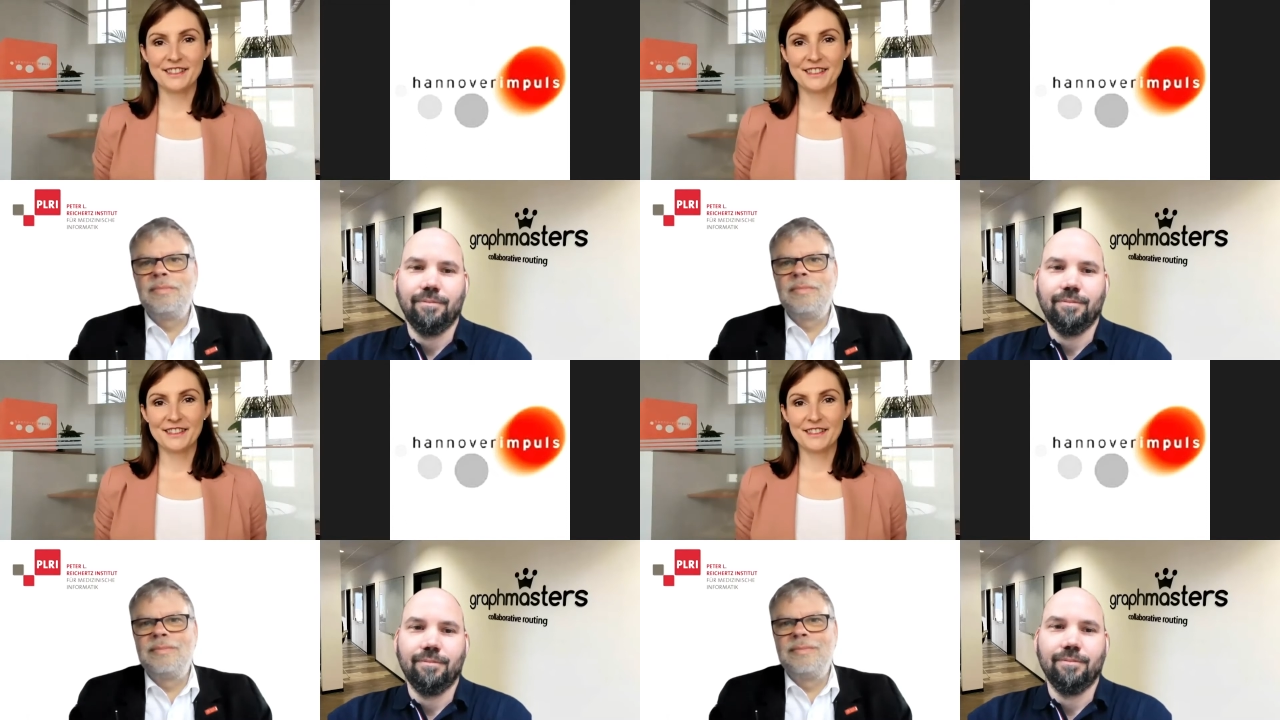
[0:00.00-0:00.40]

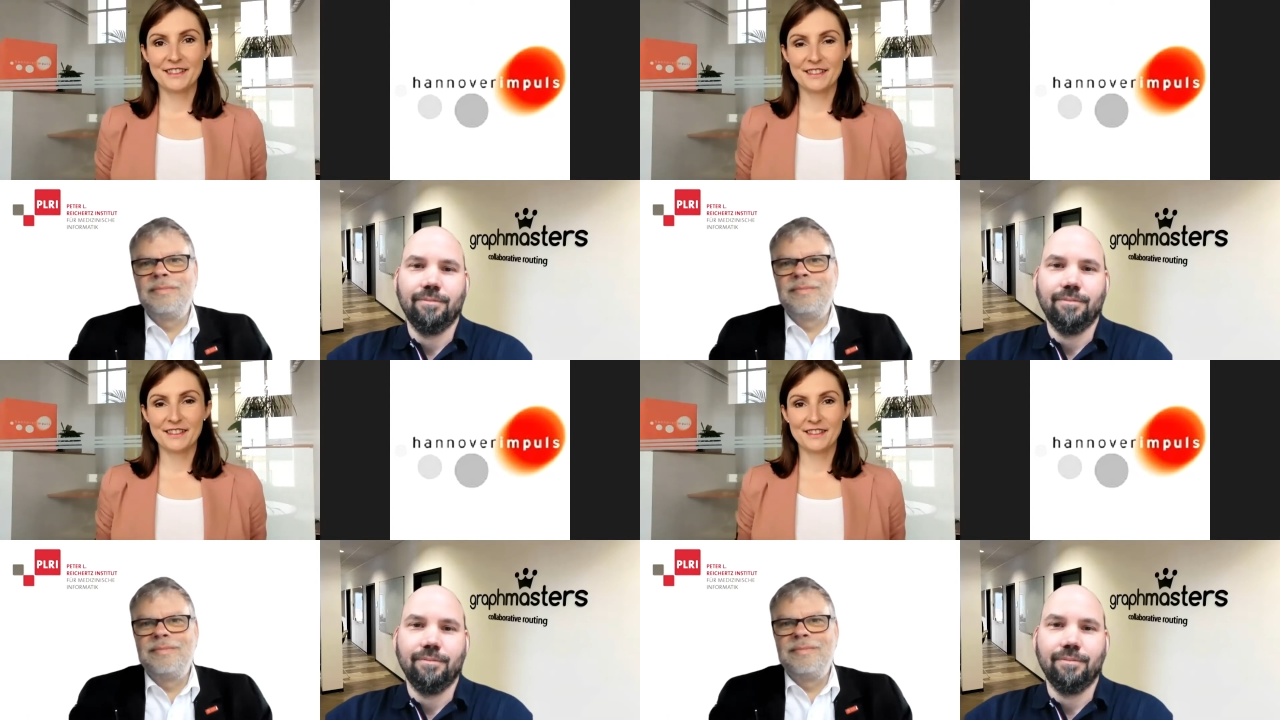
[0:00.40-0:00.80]

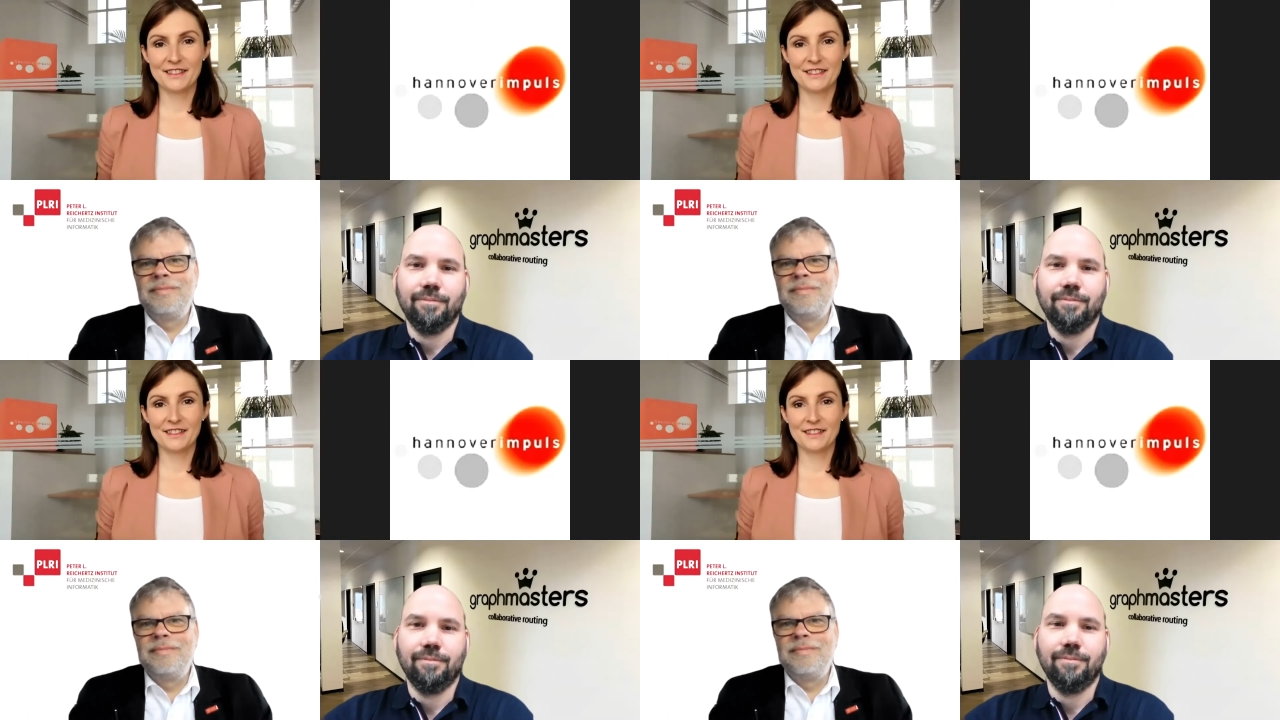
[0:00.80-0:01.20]

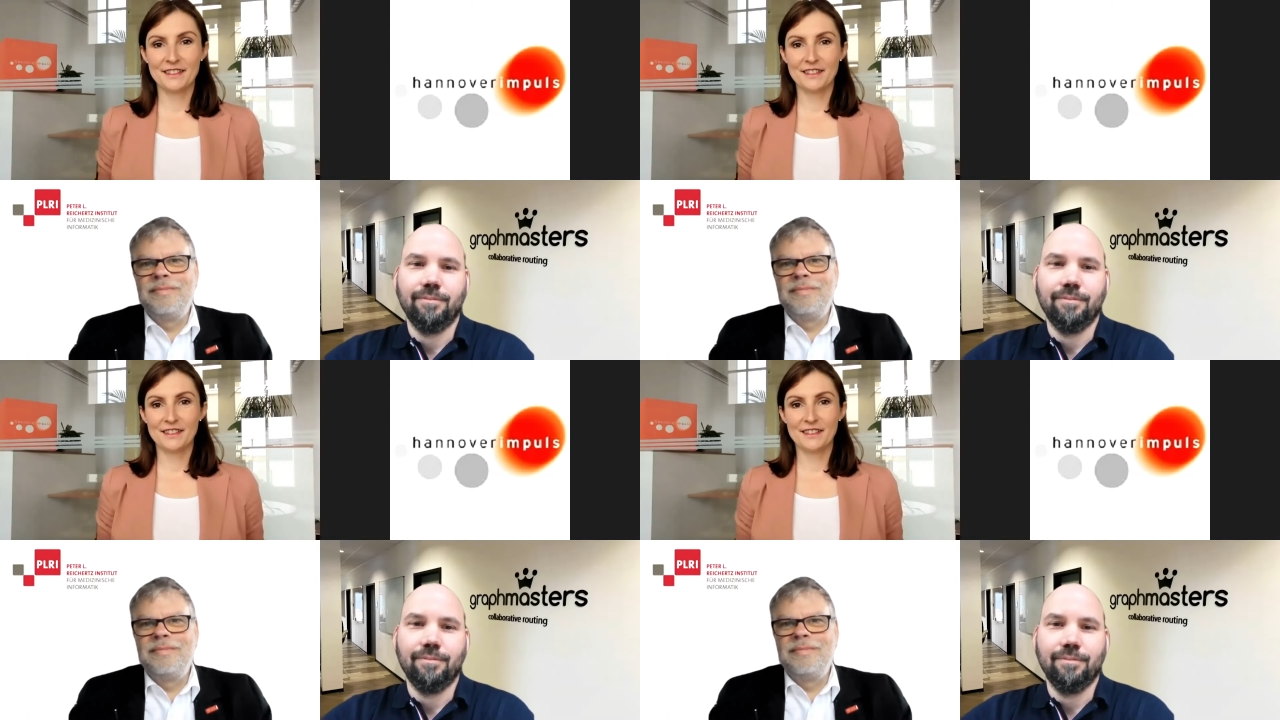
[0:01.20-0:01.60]

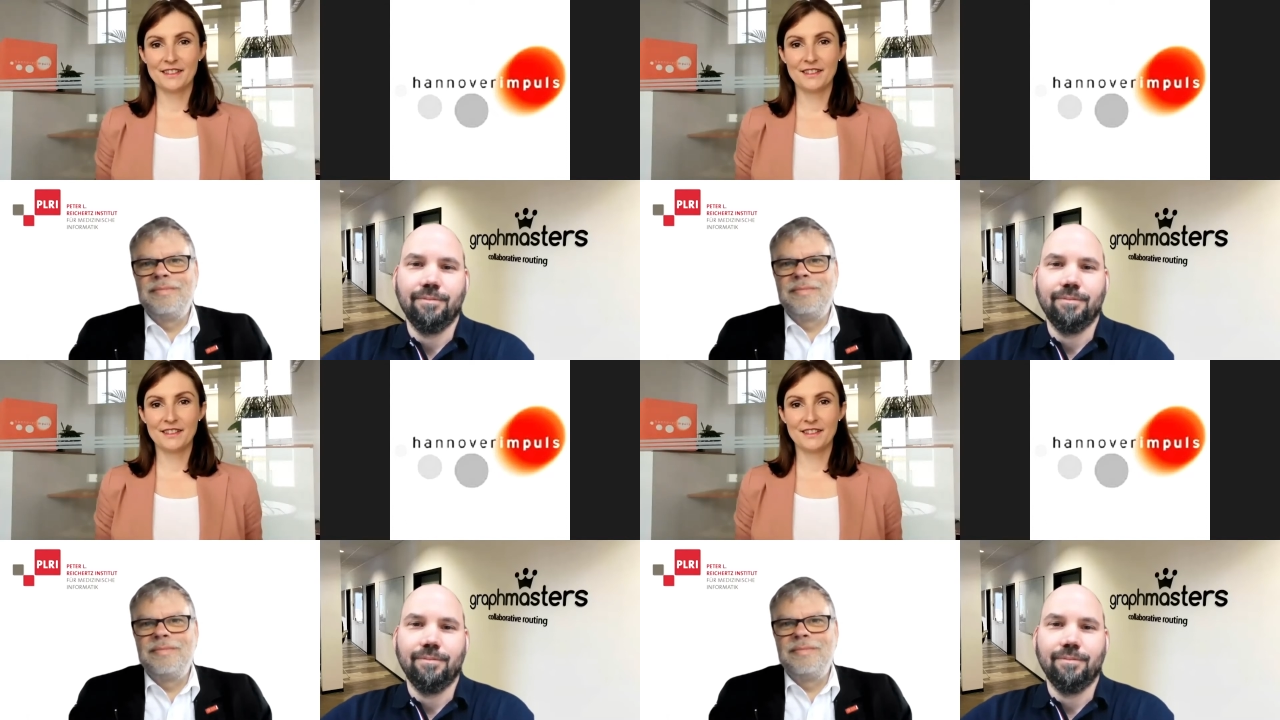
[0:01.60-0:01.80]
(no one is talking)